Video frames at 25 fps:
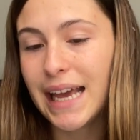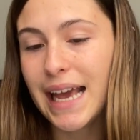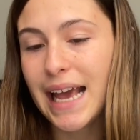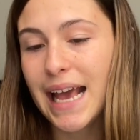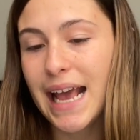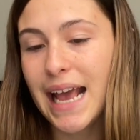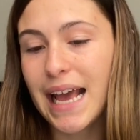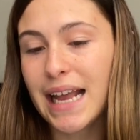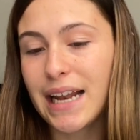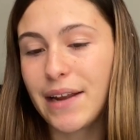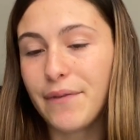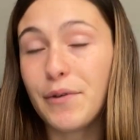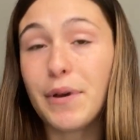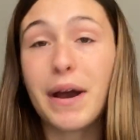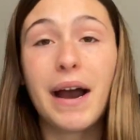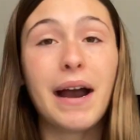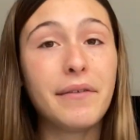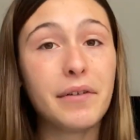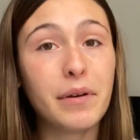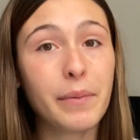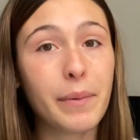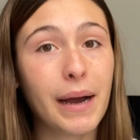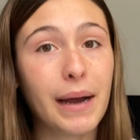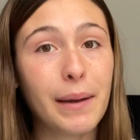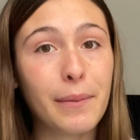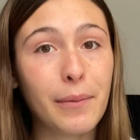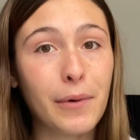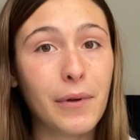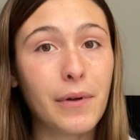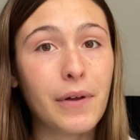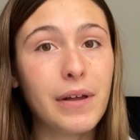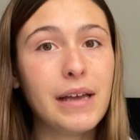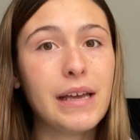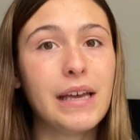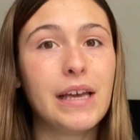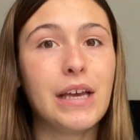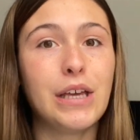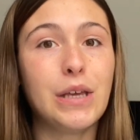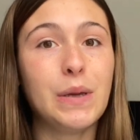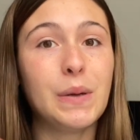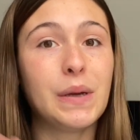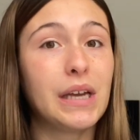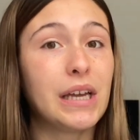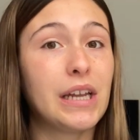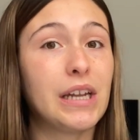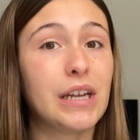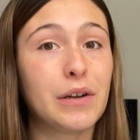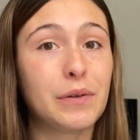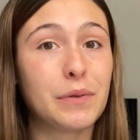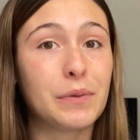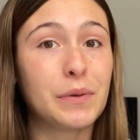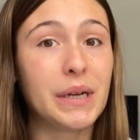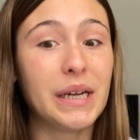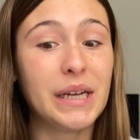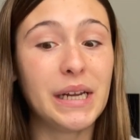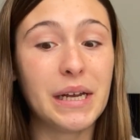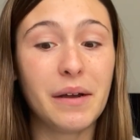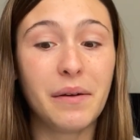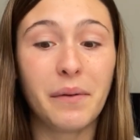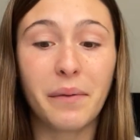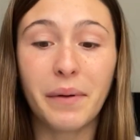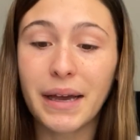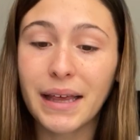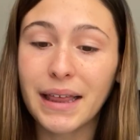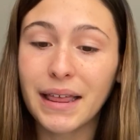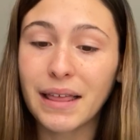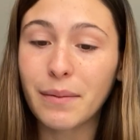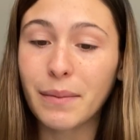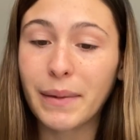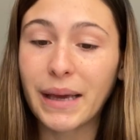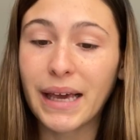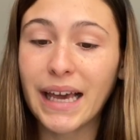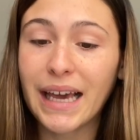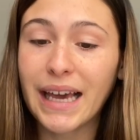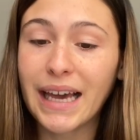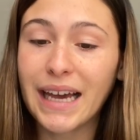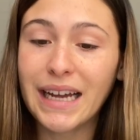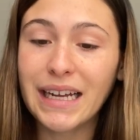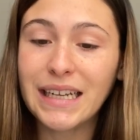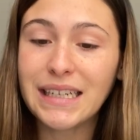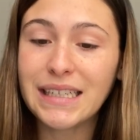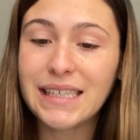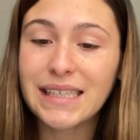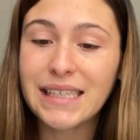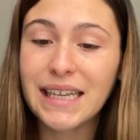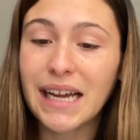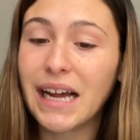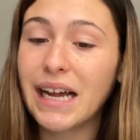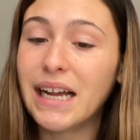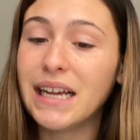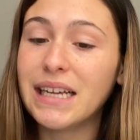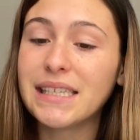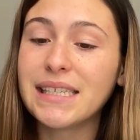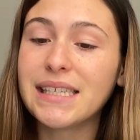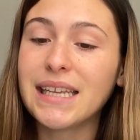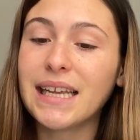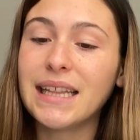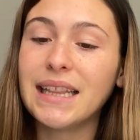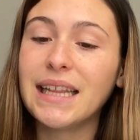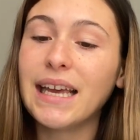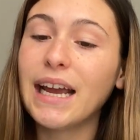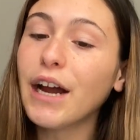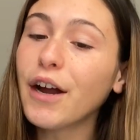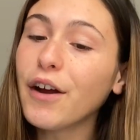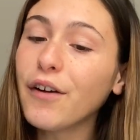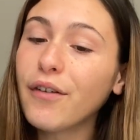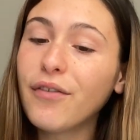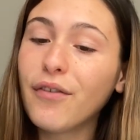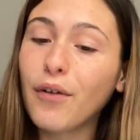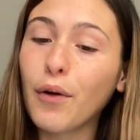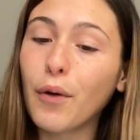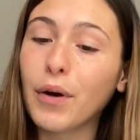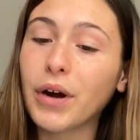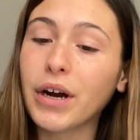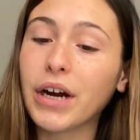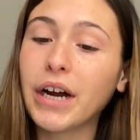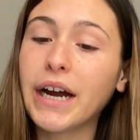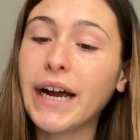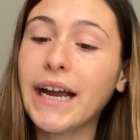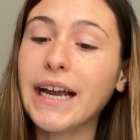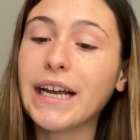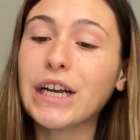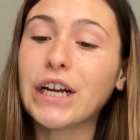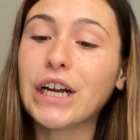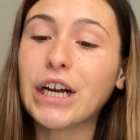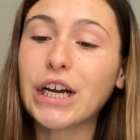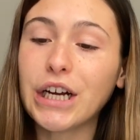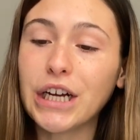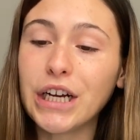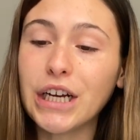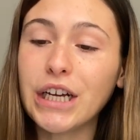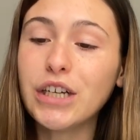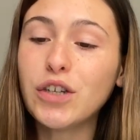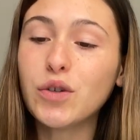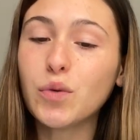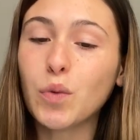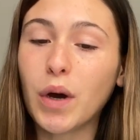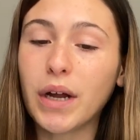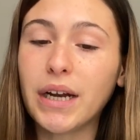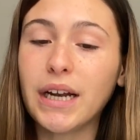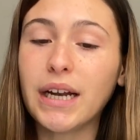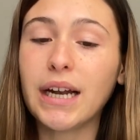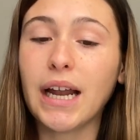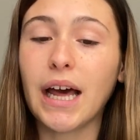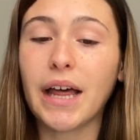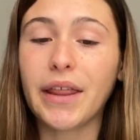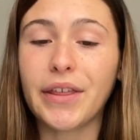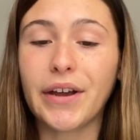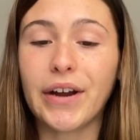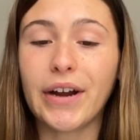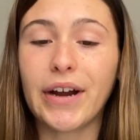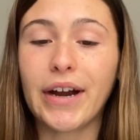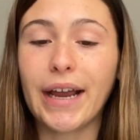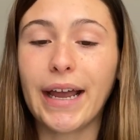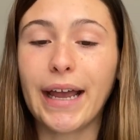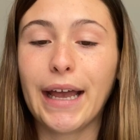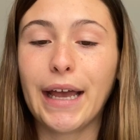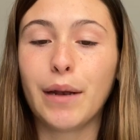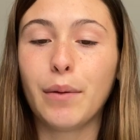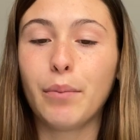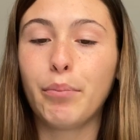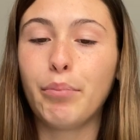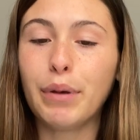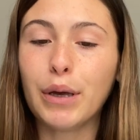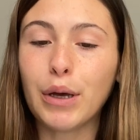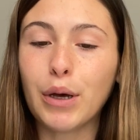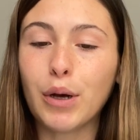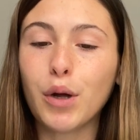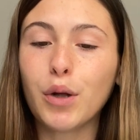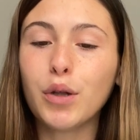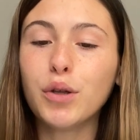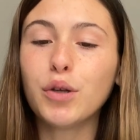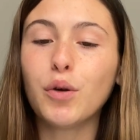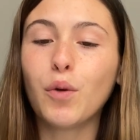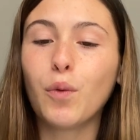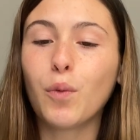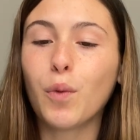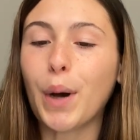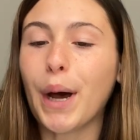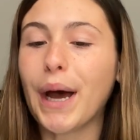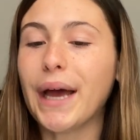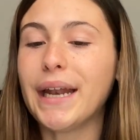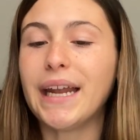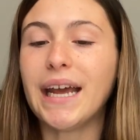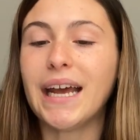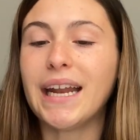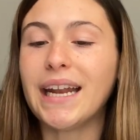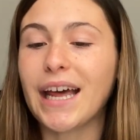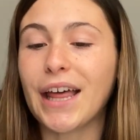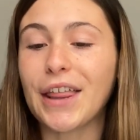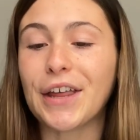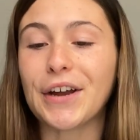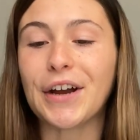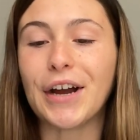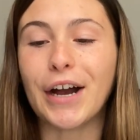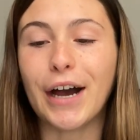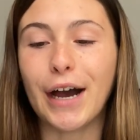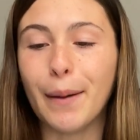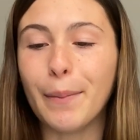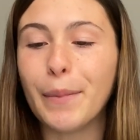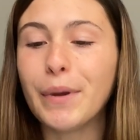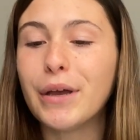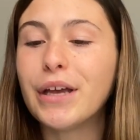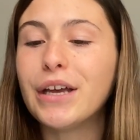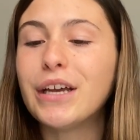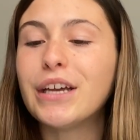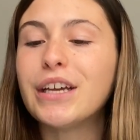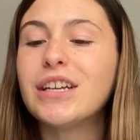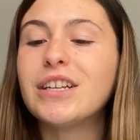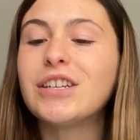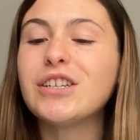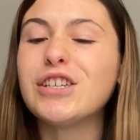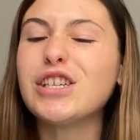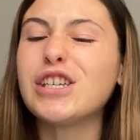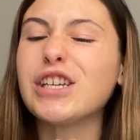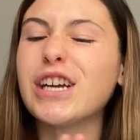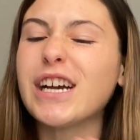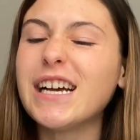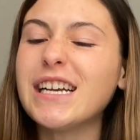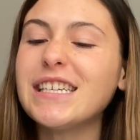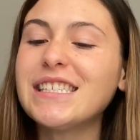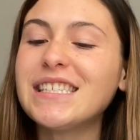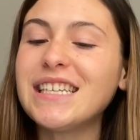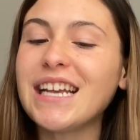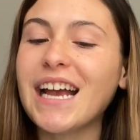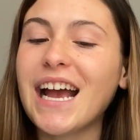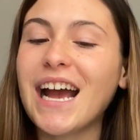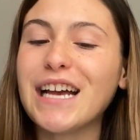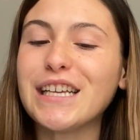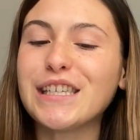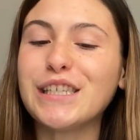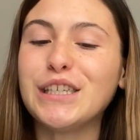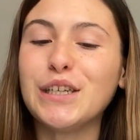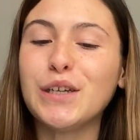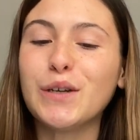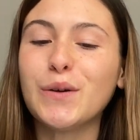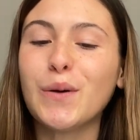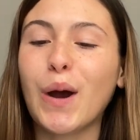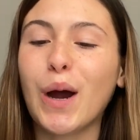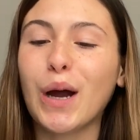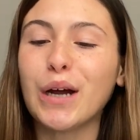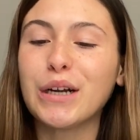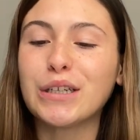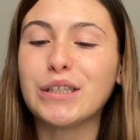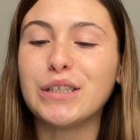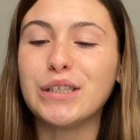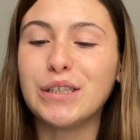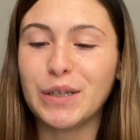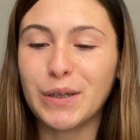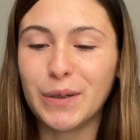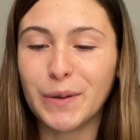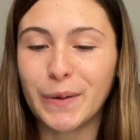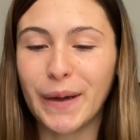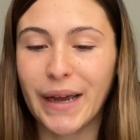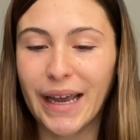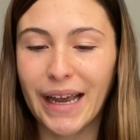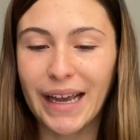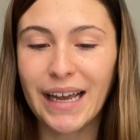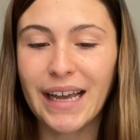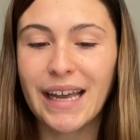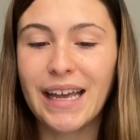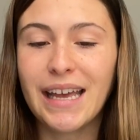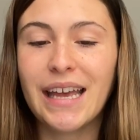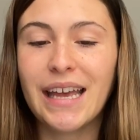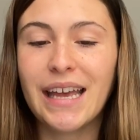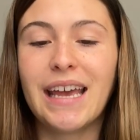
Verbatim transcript: And if you have your Bible, you can read it with me. It says, Therefore, encourage one another and build one another up, just as you are doing.